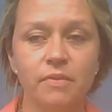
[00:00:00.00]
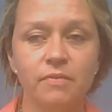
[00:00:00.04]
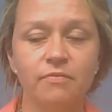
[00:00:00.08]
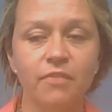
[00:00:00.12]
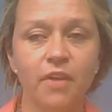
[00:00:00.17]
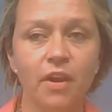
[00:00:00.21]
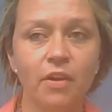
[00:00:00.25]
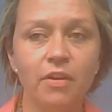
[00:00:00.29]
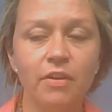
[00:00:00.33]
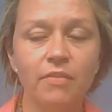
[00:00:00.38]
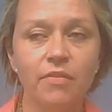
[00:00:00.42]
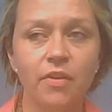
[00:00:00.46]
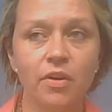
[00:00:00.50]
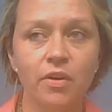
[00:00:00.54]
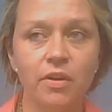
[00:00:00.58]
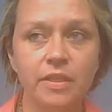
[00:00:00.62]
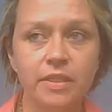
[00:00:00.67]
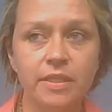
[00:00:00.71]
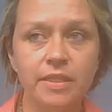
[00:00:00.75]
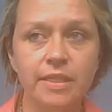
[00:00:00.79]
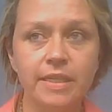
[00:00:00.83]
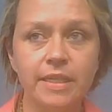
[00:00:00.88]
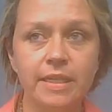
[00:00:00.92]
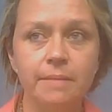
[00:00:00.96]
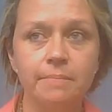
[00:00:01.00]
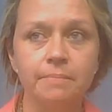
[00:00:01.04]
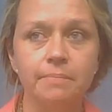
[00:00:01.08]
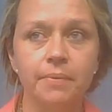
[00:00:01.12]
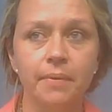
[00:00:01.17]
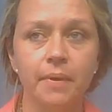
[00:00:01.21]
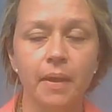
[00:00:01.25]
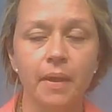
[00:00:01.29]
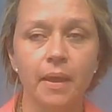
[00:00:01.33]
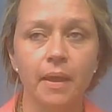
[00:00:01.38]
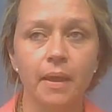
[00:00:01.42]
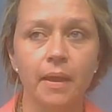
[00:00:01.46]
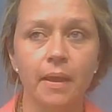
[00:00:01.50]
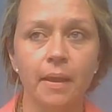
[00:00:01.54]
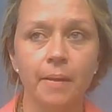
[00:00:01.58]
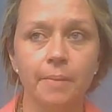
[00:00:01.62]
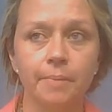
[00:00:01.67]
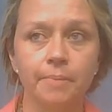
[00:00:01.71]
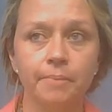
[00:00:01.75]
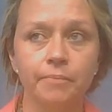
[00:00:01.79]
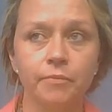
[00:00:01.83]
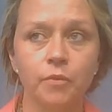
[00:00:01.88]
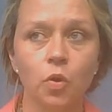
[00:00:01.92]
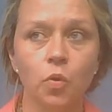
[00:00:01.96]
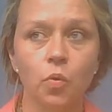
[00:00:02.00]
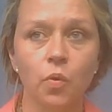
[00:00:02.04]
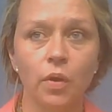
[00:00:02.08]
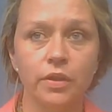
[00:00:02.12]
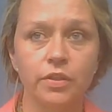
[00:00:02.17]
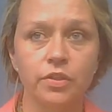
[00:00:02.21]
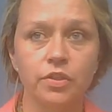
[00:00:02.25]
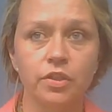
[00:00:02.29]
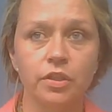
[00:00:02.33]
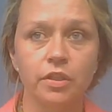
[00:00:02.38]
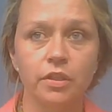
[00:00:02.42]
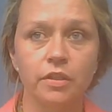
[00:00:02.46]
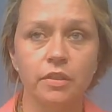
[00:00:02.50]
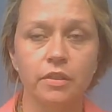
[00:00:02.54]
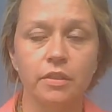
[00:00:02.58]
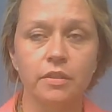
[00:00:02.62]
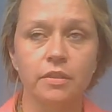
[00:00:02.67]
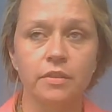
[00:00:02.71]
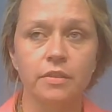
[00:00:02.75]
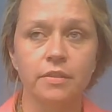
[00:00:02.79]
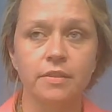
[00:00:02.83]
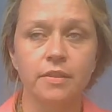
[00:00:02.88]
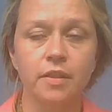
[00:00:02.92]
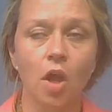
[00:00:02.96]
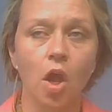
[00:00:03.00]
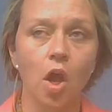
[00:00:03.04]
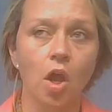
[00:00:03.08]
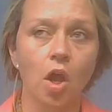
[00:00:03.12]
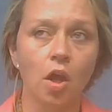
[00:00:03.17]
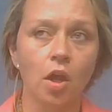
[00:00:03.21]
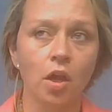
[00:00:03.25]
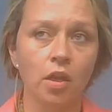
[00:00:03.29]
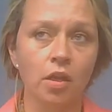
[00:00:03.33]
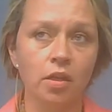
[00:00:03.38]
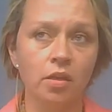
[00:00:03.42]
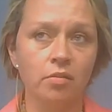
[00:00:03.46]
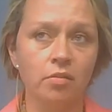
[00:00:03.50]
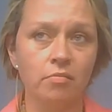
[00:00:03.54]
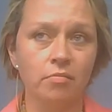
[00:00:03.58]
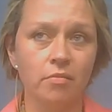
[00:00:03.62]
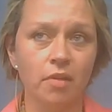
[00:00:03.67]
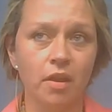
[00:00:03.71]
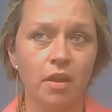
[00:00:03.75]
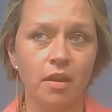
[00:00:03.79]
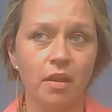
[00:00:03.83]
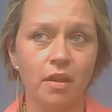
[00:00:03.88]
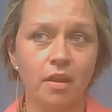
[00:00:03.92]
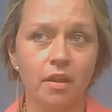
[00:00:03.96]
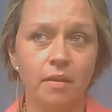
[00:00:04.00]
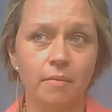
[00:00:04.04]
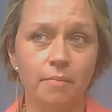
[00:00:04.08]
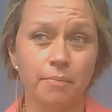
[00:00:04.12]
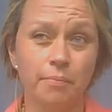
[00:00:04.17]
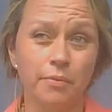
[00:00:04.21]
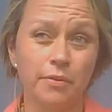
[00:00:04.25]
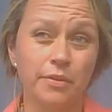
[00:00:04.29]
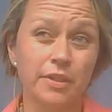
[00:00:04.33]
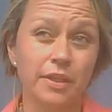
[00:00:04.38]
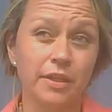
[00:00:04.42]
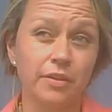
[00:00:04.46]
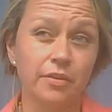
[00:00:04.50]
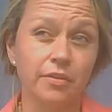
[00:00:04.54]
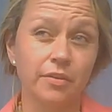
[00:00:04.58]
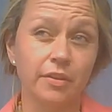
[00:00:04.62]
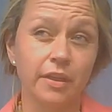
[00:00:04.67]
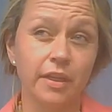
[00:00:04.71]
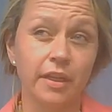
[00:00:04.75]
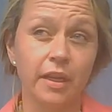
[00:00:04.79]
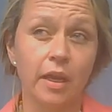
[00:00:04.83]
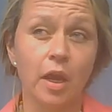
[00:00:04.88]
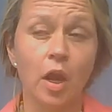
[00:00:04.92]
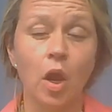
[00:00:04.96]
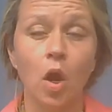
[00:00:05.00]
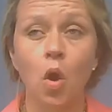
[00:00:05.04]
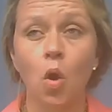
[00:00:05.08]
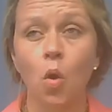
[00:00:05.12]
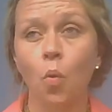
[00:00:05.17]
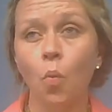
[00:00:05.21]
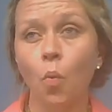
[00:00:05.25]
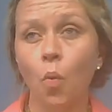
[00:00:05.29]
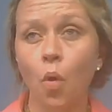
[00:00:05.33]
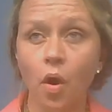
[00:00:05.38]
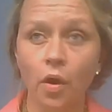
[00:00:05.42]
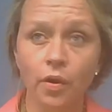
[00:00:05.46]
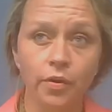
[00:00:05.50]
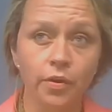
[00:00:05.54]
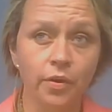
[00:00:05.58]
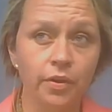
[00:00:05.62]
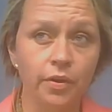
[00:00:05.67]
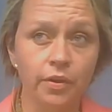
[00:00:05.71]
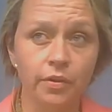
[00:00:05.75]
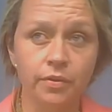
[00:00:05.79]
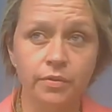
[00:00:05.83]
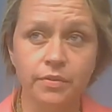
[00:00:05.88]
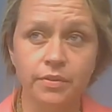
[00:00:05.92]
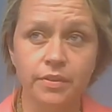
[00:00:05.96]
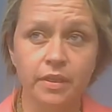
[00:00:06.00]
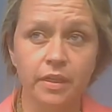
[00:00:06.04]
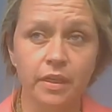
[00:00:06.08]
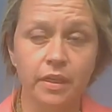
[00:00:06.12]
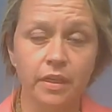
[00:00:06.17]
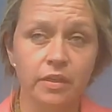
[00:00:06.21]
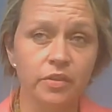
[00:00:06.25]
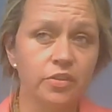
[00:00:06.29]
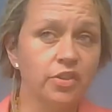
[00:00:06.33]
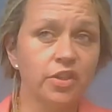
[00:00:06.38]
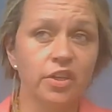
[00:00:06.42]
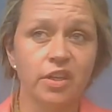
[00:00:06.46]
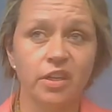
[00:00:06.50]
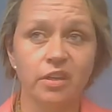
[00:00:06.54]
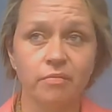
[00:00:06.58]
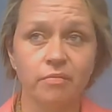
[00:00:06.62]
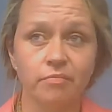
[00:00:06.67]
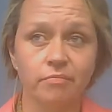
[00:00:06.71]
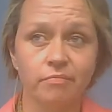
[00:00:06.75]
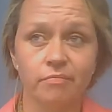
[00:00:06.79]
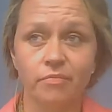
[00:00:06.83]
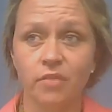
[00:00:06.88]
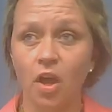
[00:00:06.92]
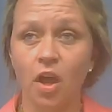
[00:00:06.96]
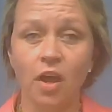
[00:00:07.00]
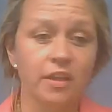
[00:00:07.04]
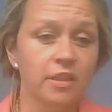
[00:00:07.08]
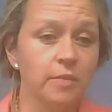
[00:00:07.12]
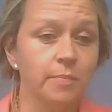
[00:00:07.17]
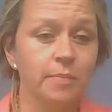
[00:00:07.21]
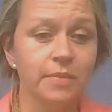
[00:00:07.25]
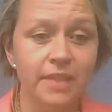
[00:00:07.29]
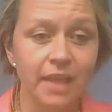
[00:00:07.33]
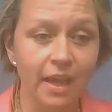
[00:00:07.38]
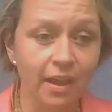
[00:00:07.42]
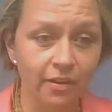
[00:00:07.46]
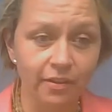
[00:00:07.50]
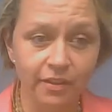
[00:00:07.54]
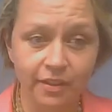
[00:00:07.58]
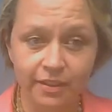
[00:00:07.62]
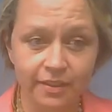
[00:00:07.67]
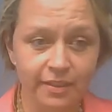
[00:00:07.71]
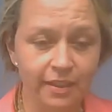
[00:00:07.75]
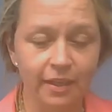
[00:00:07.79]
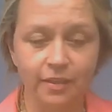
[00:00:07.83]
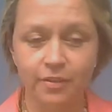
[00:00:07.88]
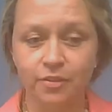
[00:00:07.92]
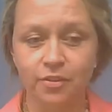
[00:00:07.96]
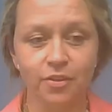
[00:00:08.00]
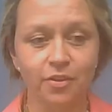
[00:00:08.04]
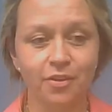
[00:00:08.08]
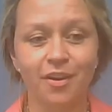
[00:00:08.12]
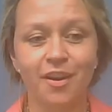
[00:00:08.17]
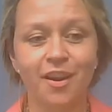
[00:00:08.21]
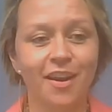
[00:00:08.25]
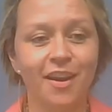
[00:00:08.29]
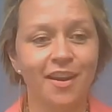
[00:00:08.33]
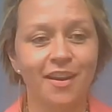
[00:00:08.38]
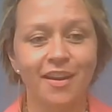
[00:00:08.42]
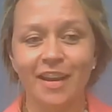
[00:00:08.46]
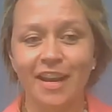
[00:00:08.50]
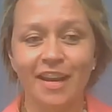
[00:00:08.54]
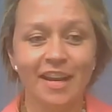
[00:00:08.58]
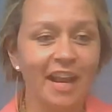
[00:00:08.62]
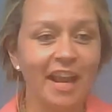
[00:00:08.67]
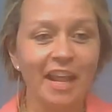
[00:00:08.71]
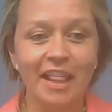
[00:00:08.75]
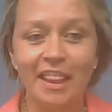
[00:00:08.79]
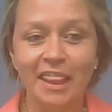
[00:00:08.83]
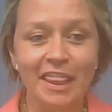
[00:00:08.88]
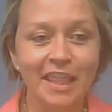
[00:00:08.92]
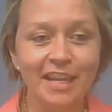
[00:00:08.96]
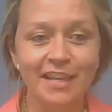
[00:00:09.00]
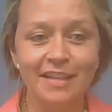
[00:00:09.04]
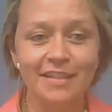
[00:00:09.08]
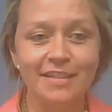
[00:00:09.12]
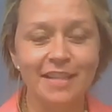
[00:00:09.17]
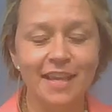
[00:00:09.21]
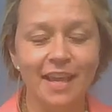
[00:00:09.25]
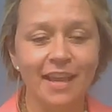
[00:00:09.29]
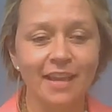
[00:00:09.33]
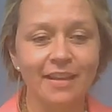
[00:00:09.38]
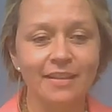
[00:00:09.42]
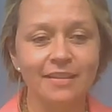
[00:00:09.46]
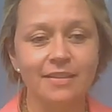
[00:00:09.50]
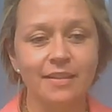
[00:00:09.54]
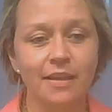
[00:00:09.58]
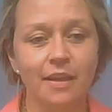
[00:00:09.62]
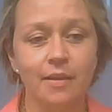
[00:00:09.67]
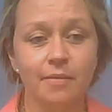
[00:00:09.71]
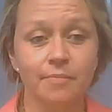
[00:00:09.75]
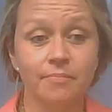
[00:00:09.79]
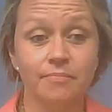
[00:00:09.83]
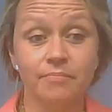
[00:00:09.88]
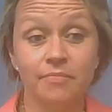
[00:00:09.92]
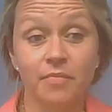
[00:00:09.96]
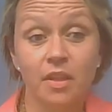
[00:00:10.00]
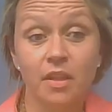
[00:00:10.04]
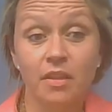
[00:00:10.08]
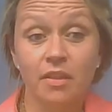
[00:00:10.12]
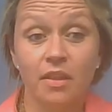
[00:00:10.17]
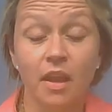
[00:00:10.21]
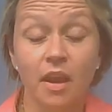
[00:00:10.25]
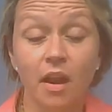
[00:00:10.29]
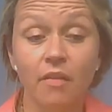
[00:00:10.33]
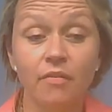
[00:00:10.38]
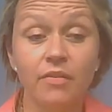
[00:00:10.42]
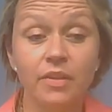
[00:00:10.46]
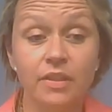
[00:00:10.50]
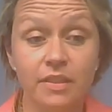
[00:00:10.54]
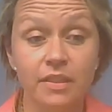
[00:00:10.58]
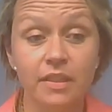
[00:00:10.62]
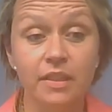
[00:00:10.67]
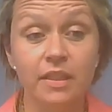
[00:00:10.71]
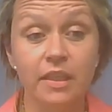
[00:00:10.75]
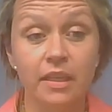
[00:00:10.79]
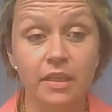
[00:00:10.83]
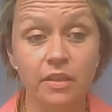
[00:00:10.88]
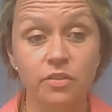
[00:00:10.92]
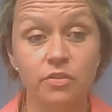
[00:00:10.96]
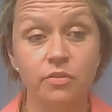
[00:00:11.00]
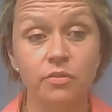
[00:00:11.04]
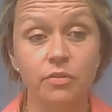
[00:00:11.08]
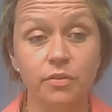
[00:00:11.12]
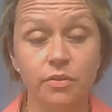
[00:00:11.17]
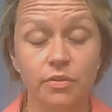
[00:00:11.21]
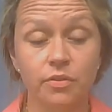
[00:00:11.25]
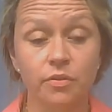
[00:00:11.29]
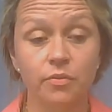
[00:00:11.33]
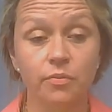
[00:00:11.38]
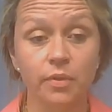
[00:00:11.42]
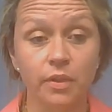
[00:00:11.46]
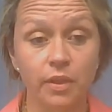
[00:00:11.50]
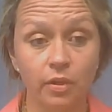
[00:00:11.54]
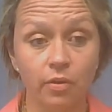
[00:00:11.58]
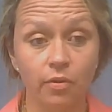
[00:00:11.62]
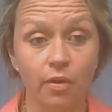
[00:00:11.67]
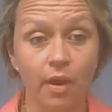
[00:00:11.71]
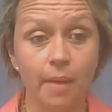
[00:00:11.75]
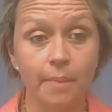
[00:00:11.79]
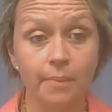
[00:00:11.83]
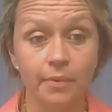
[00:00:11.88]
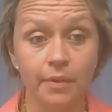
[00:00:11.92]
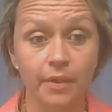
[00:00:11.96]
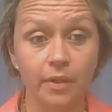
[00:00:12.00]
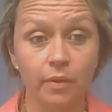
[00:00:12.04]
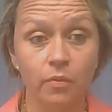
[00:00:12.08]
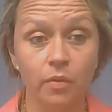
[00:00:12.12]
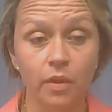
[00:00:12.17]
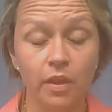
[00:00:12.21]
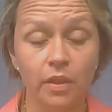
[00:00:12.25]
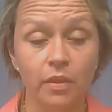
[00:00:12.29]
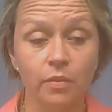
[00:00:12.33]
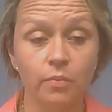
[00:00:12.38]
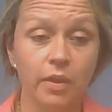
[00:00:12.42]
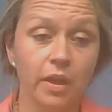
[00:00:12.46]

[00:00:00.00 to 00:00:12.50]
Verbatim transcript: very, very deep um, questions on uh, particularly water usage in the hospitality sector, and, and things that um, that obviously the issuers are really grappling with.